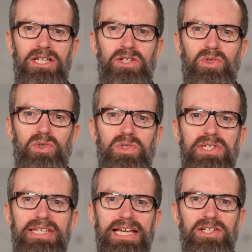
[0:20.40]
To use
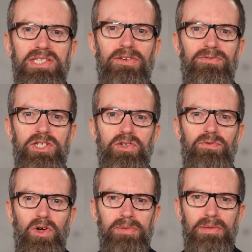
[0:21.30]
the diagnostic feature
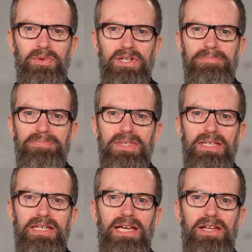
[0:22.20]
fault memory,
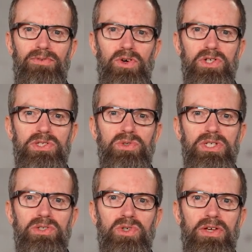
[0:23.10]
at first you
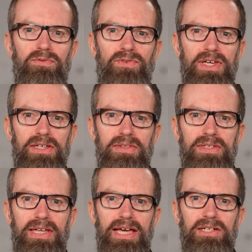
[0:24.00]
need to configure
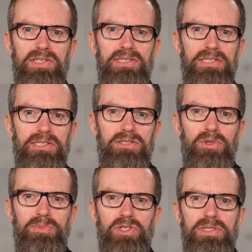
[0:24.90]
the diagnostic
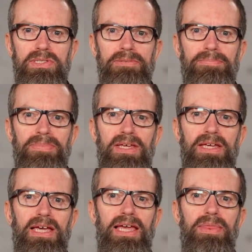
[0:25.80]
descriptions
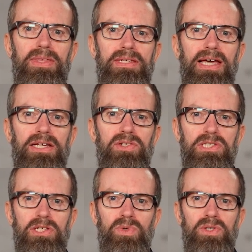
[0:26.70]
and the
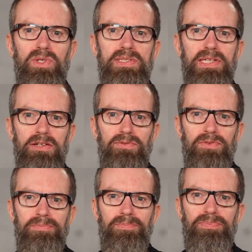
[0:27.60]
diagnostic window
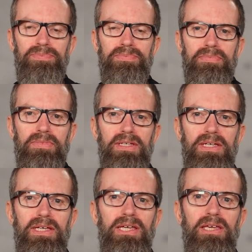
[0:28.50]
itself.
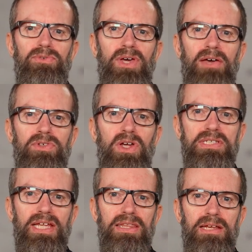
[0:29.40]
If you have
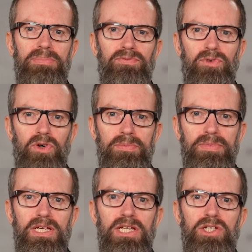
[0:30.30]
not done that before,
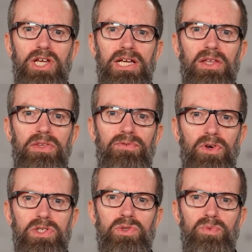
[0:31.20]
check out the
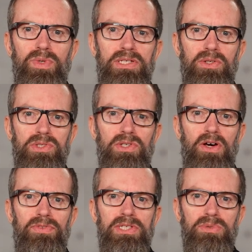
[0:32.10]
first two videos
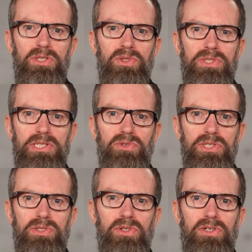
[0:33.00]
of this video
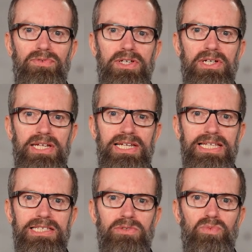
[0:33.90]
series. Configure at
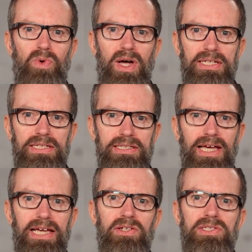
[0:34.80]
least one
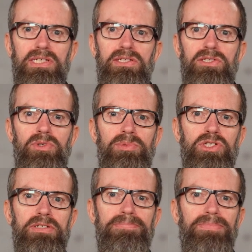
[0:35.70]
diagnostic
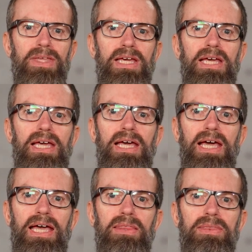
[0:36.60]
description
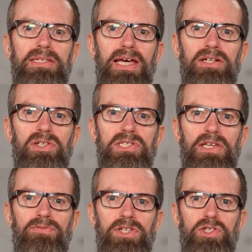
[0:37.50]
and the
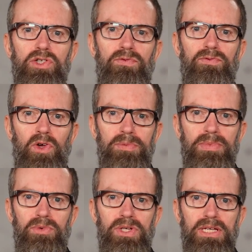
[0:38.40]
diagnostic feature fault
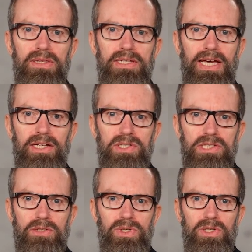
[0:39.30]
memory in the
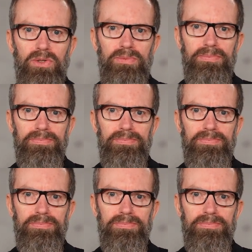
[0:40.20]
diagnostic window.